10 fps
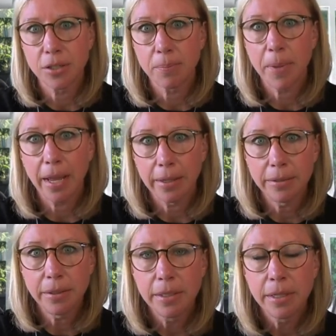to
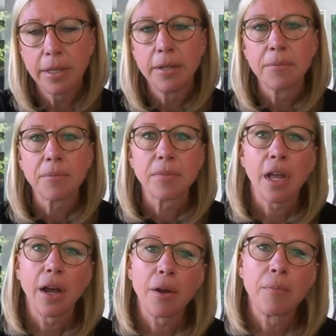pen.
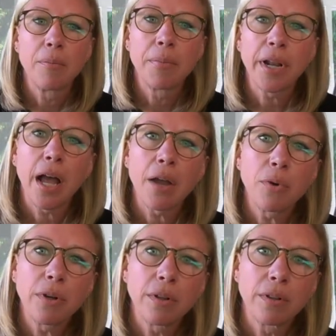But I
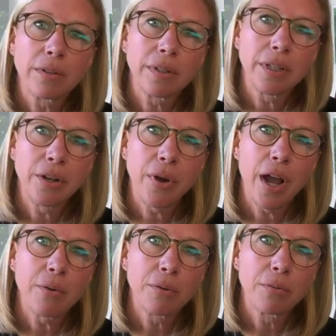will
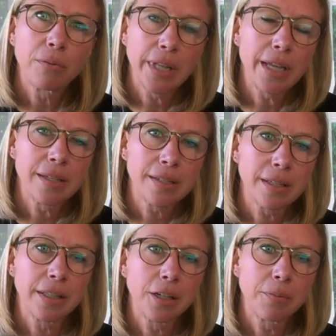relate this
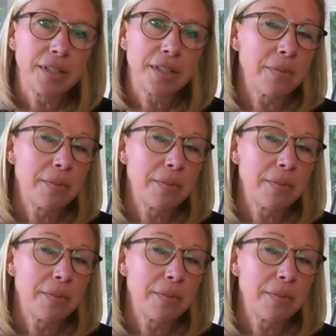a little bit